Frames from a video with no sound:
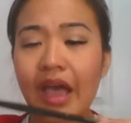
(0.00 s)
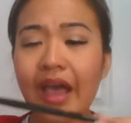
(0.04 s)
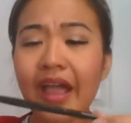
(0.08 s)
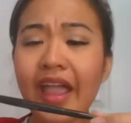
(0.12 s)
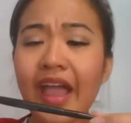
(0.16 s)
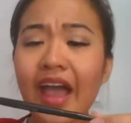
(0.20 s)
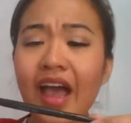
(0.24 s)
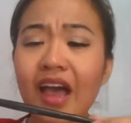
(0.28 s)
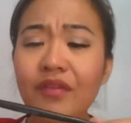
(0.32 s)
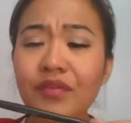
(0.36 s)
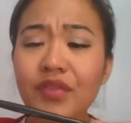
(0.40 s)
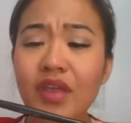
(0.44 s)

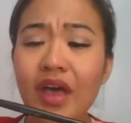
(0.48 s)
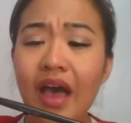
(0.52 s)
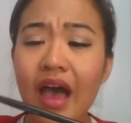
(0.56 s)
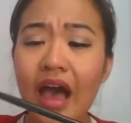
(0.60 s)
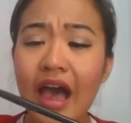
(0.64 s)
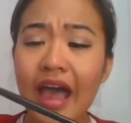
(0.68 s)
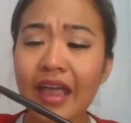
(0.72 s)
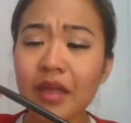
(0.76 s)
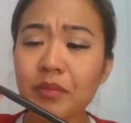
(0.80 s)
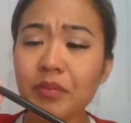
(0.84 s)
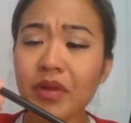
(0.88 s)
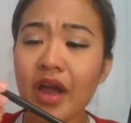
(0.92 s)
have the
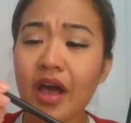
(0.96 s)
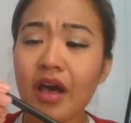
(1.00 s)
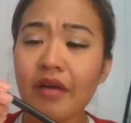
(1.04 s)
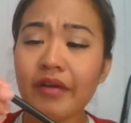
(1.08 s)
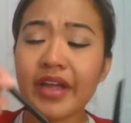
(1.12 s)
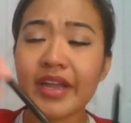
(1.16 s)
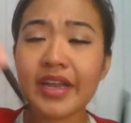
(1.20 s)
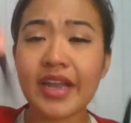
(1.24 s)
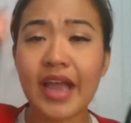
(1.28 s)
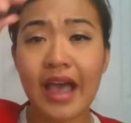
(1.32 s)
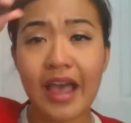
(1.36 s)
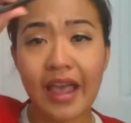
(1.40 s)
eyebrow
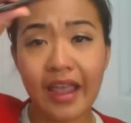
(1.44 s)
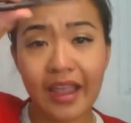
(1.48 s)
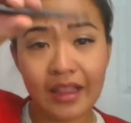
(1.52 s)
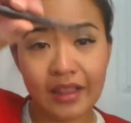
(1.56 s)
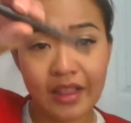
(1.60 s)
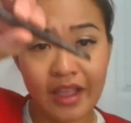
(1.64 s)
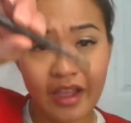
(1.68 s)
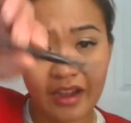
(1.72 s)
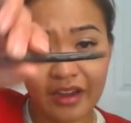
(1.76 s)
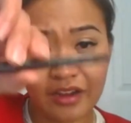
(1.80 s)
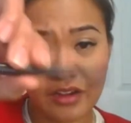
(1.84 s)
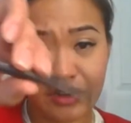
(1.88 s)
and
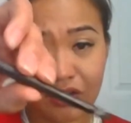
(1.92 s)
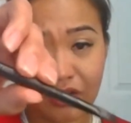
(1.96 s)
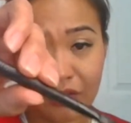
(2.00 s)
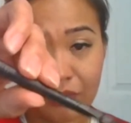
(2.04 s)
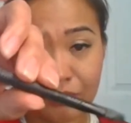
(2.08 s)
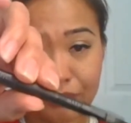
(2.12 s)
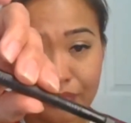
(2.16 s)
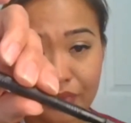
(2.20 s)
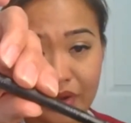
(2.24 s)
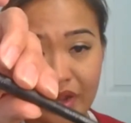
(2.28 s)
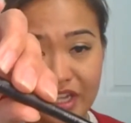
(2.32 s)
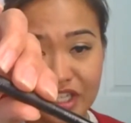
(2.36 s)
eyeliner
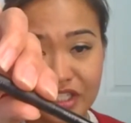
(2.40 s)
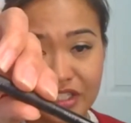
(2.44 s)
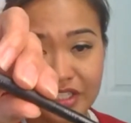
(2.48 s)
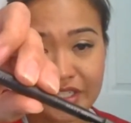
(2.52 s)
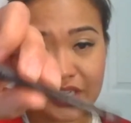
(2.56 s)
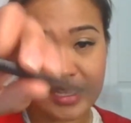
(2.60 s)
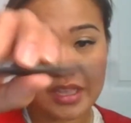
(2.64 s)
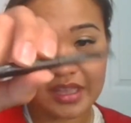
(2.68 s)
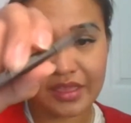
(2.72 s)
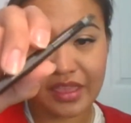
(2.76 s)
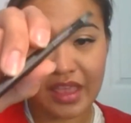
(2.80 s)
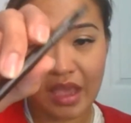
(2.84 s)
brush
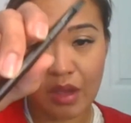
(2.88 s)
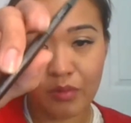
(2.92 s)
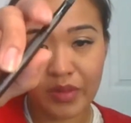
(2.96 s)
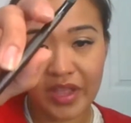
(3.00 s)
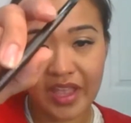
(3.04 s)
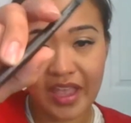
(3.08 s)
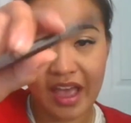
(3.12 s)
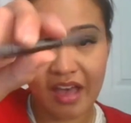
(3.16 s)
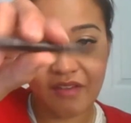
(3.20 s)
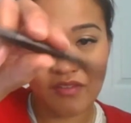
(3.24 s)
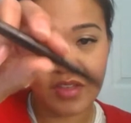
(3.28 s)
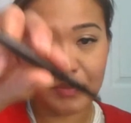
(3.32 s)
that
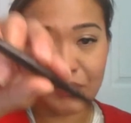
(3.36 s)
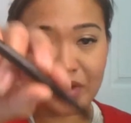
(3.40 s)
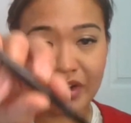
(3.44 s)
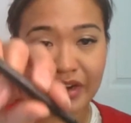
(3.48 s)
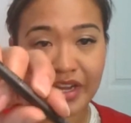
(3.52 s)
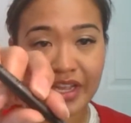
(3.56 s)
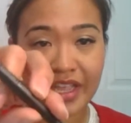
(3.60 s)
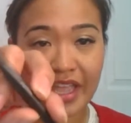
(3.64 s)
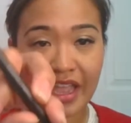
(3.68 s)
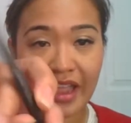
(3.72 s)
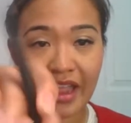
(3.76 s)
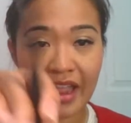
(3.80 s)
we have in
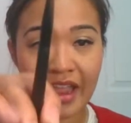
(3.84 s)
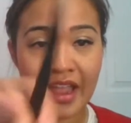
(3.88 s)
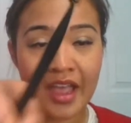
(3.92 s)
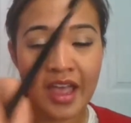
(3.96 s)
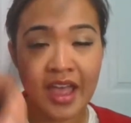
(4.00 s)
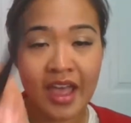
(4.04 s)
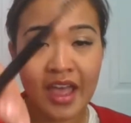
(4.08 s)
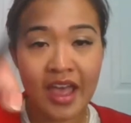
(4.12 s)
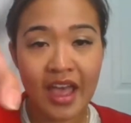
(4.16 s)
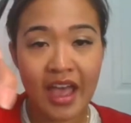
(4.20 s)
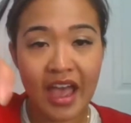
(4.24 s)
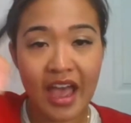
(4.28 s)
Mary Kay.
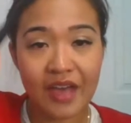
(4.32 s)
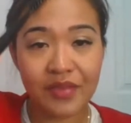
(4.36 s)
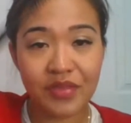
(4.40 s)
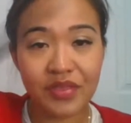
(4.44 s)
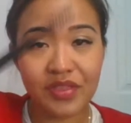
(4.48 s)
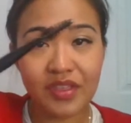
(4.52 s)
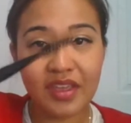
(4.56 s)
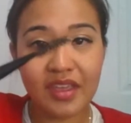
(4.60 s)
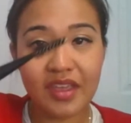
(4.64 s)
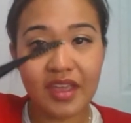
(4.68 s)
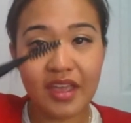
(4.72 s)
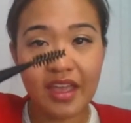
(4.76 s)
At
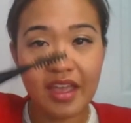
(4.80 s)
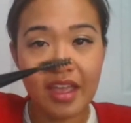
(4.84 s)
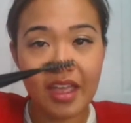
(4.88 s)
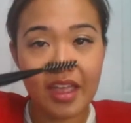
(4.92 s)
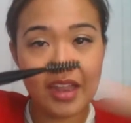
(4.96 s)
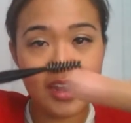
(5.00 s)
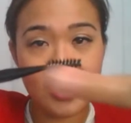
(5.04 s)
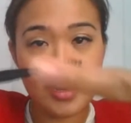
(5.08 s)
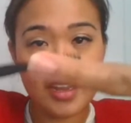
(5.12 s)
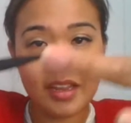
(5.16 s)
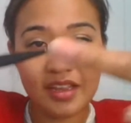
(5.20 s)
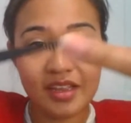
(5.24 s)
the
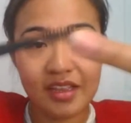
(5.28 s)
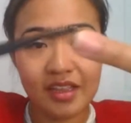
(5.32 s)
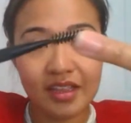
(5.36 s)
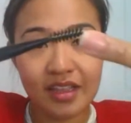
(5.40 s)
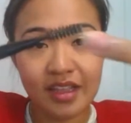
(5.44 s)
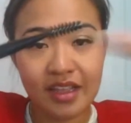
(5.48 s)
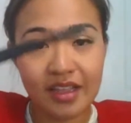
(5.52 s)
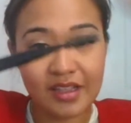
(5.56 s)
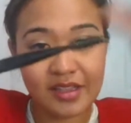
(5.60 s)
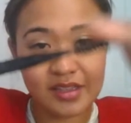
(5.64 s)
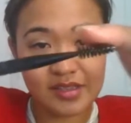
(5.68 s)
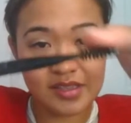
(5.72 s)
end
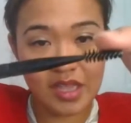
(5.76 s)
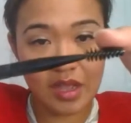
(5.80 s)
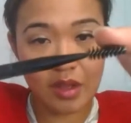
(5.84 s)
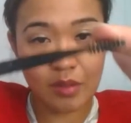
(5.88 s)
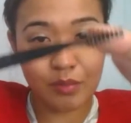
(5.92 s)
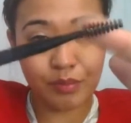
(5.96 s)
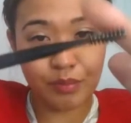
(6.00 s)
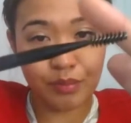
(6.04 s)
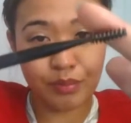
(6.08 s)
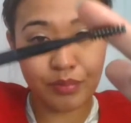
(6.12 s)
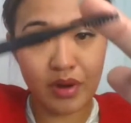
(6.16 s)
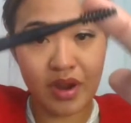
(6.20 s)
is a
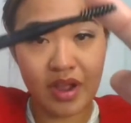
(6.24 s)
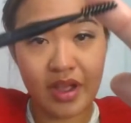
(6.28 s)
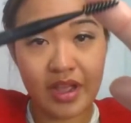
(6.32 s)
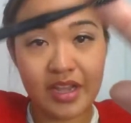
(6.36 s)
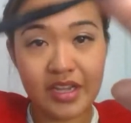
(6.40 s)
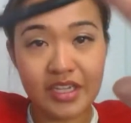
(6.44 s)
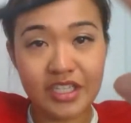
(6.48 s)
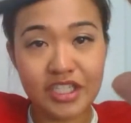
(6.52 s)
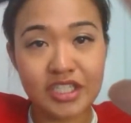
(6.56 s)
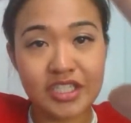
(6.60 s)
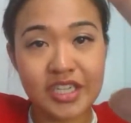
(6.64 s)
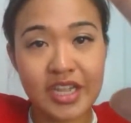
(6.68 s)

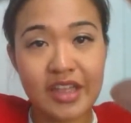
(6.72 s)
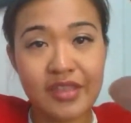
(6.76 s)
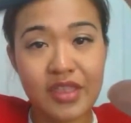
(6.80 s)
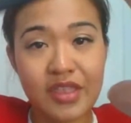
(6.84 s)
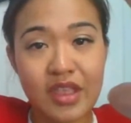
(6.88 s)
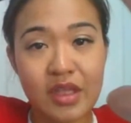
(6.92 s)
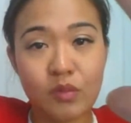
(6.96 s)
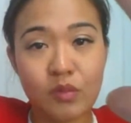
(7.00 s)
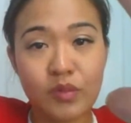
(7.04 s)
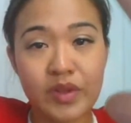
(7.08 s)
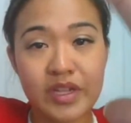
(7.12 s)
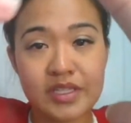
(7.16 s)
brush, and
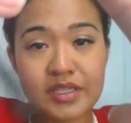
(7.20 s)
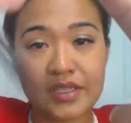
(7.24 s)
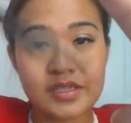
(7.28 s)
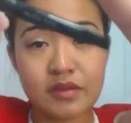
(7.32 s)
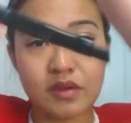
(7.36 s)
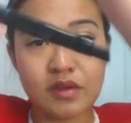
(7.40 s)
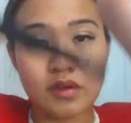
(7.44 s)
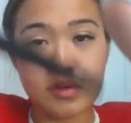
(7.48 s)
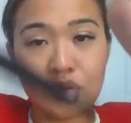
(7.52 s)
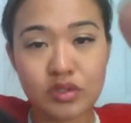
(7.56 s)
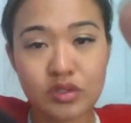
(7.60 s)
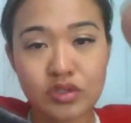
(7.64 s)
then we
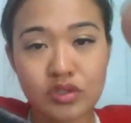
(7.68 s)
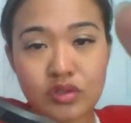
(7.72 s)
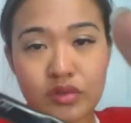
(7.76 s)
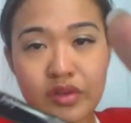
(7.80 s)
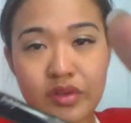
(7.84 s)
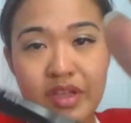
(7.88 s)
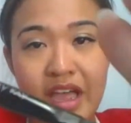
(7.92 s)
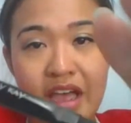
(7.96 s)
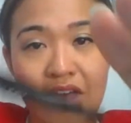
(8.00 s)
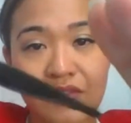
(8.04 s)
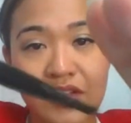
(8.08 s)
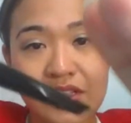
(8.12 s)
do
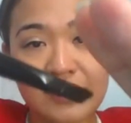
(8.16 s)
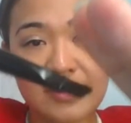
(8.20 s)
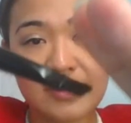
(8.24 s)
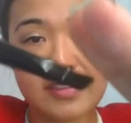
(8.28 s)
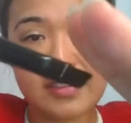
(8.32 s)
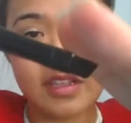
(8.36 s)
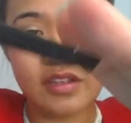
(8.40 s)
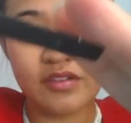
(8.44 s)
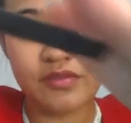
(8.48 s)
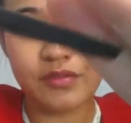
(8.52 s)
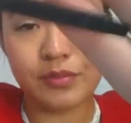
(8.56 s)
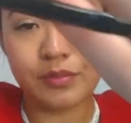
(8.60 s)
have a
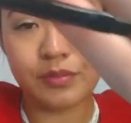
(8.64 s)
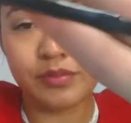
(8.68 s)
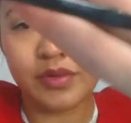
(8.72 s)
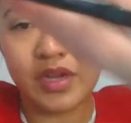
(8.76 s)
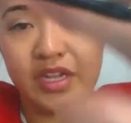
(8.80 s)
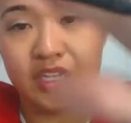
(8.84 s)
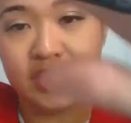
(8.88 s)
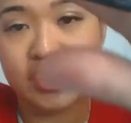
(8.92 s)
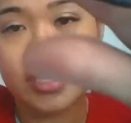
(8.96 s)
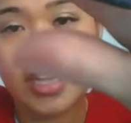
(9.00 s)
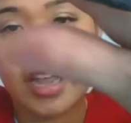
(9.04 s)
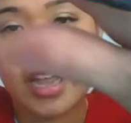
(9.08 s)
stiff
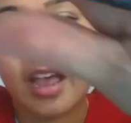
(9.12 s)
brush